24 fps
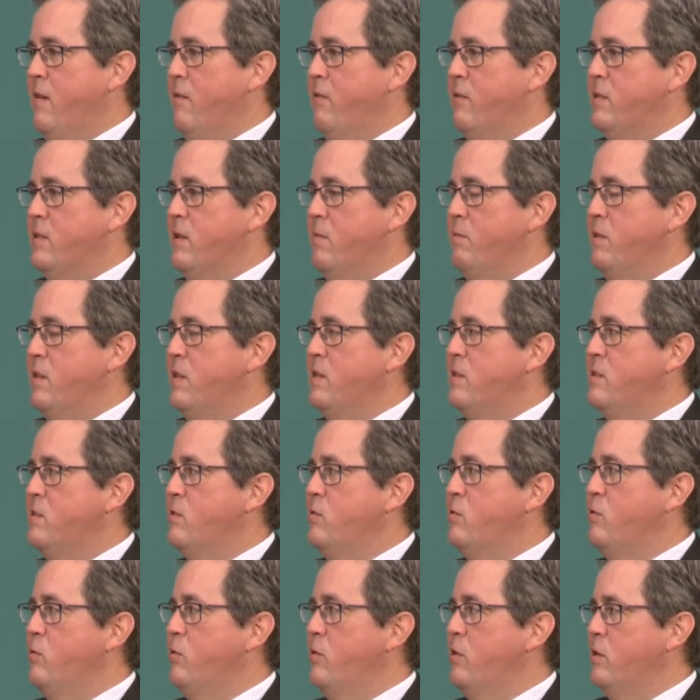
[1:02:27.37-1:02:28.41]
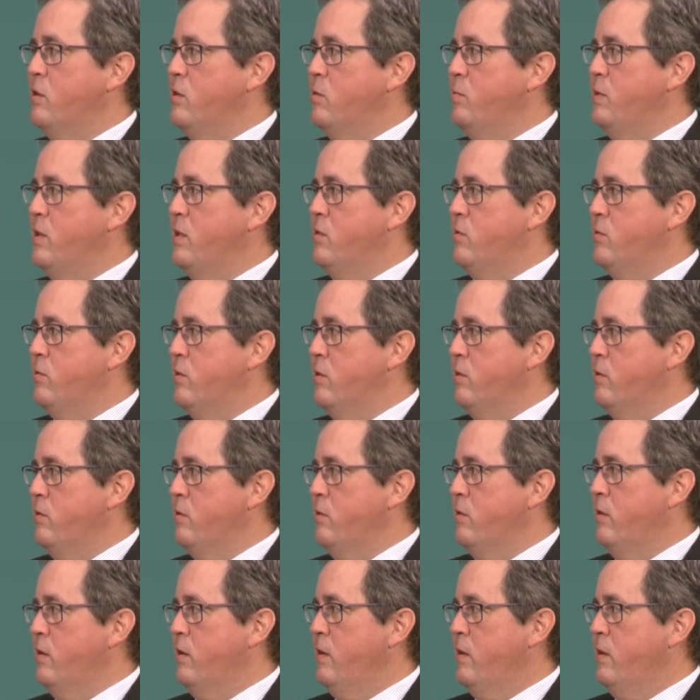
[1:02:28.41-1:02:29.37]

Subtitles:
if something's too good to be true,